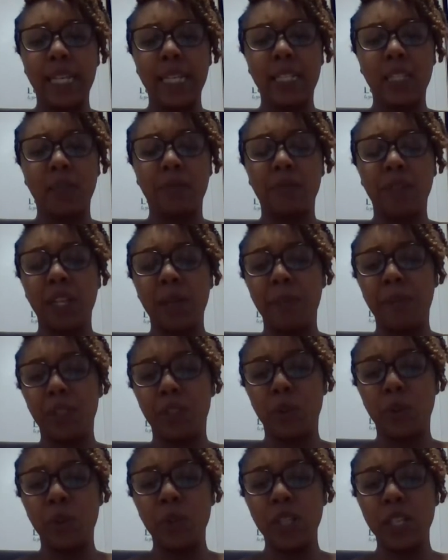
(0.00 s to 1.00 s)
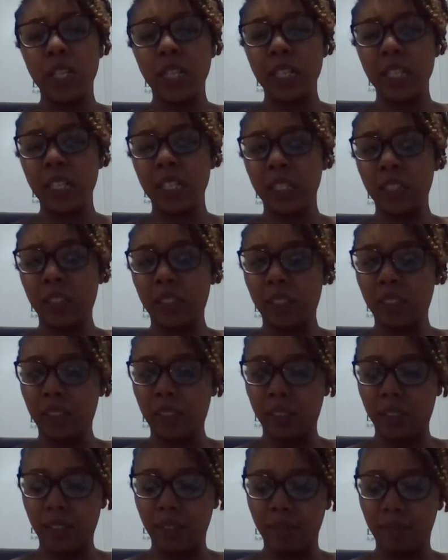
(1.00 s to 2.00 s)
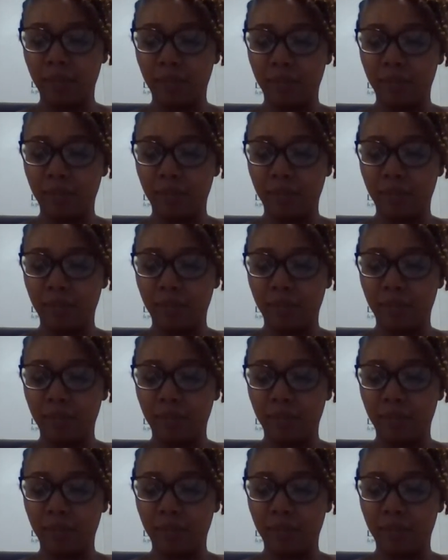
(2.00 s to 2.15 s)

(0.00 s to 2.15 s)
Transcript: easy read, but Taurus,